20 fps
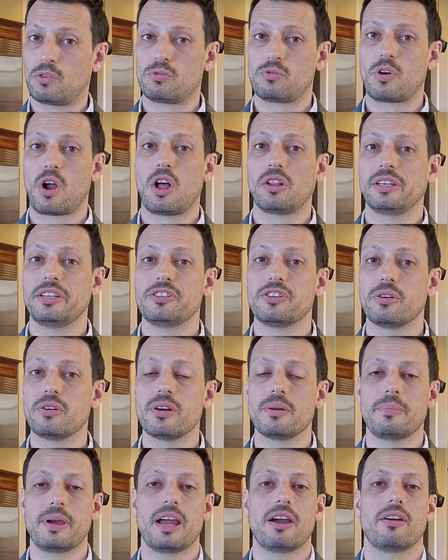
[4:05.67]

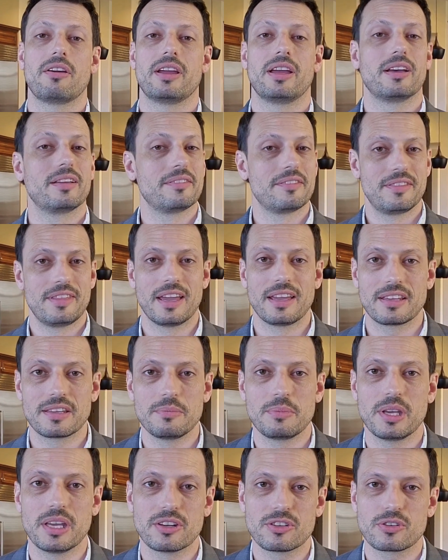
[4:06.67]
Raleigh-Durham area, they
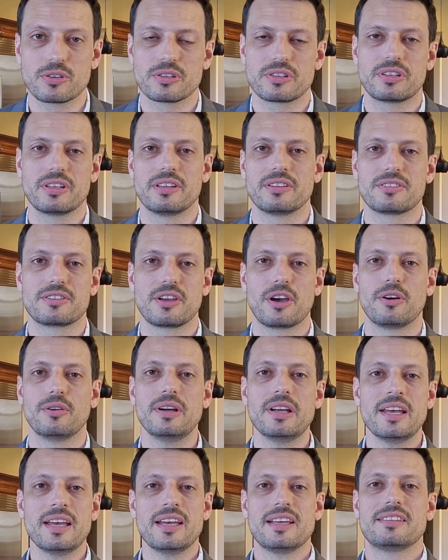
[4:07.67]
could be interested.
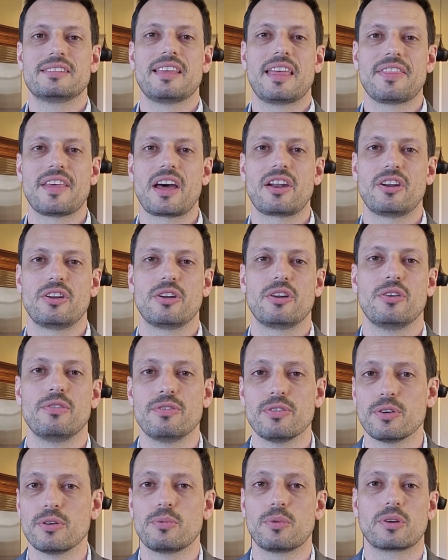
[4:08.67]
So send that on
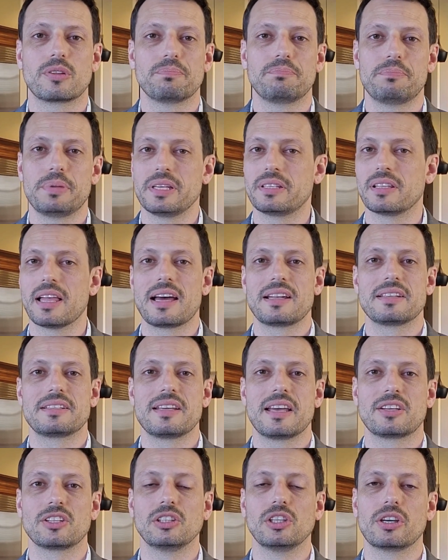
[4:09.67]
over. We'll be glad to
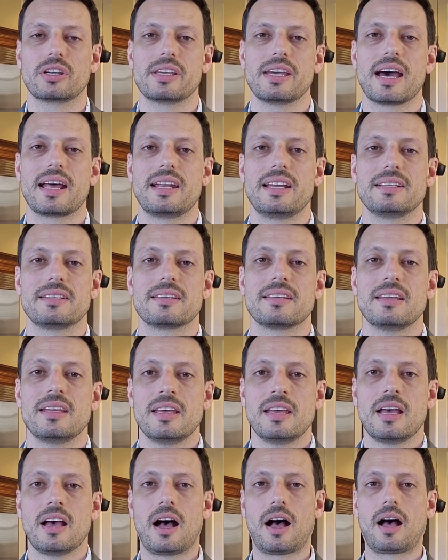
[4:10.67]
take a look at it.
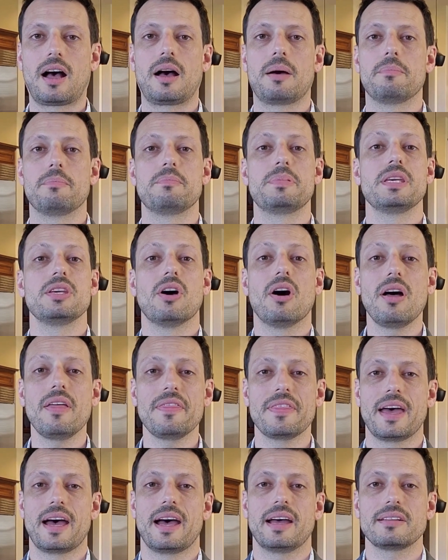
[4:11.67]

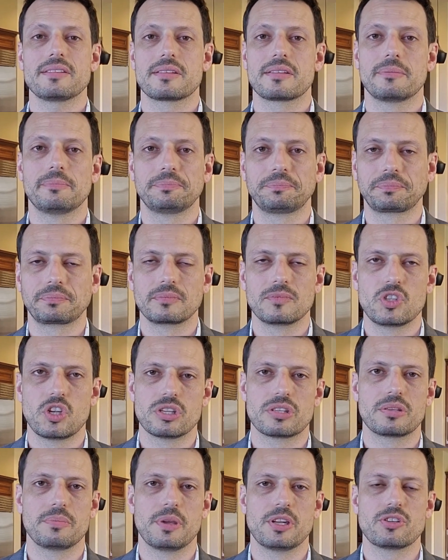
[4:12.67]
Beyond that,
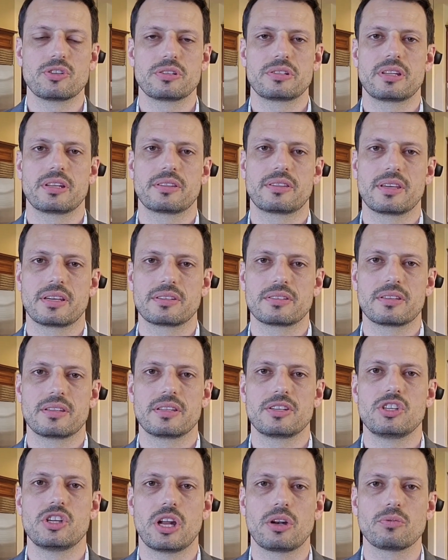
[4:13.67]
just some interesting things
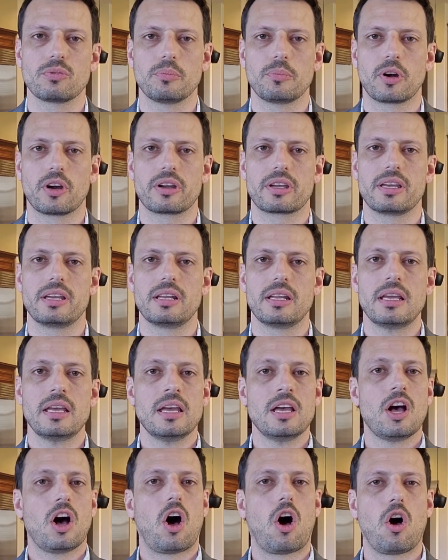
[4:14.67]
in the general market.
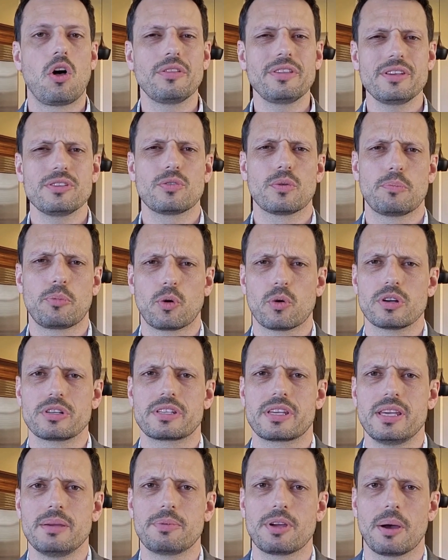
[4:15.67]
All these
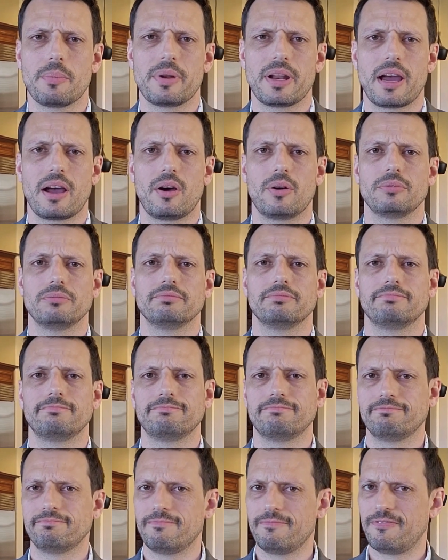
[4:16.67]
reports keep coming out
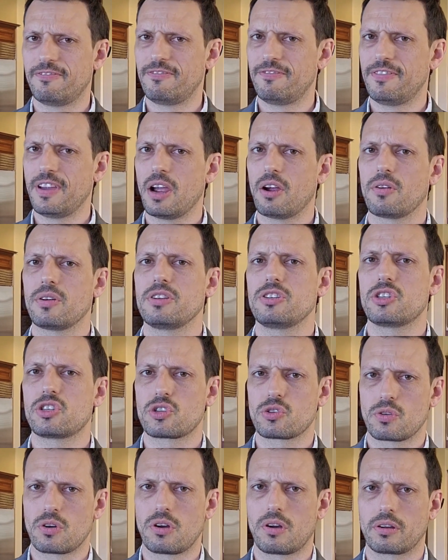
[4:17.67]
very
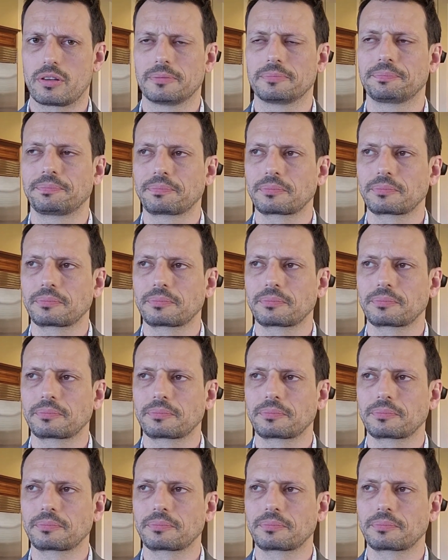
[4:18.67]
strong.